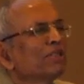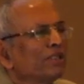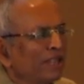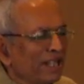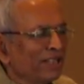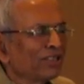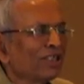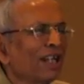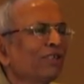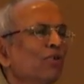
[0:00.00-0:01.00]
thinks
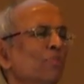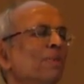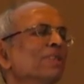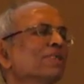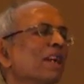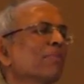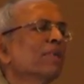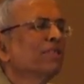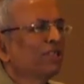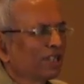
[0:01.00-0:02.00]
that humans are
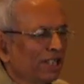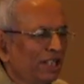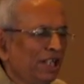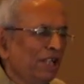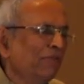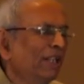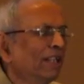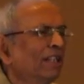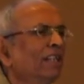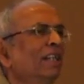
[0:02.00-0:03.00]
basically evil
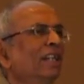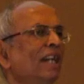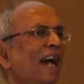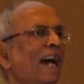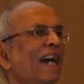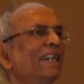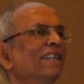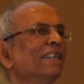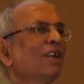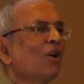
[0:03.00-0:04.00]

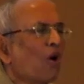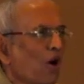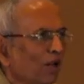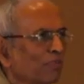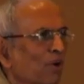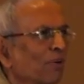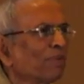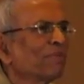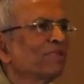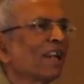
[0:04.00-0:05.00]
and all
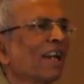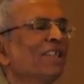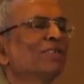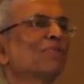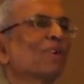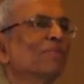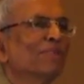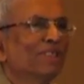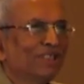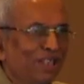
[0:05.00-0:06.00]
problems arise from
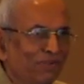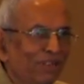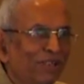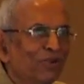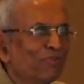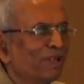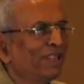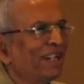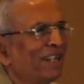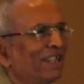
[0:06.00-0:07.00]
these evil
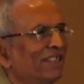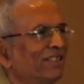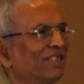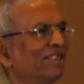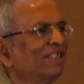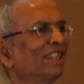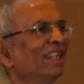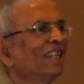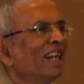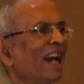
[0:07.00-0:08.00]
human tendencies,
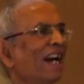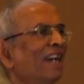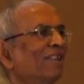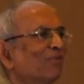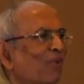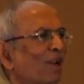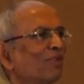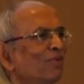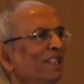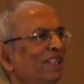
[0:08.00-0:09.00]
and what
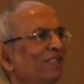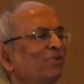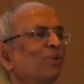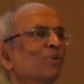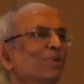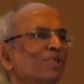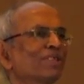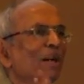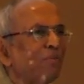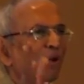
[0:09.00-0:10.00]
we need to do is
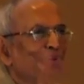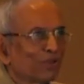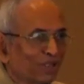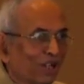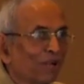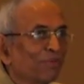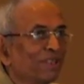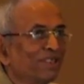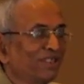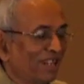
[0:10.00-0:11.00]
somehow to curb
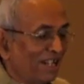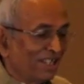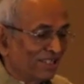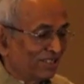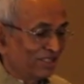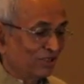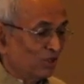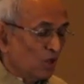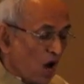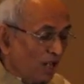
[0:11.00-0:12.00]
these tendencies,
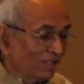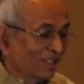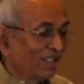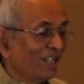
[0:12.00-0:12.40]
not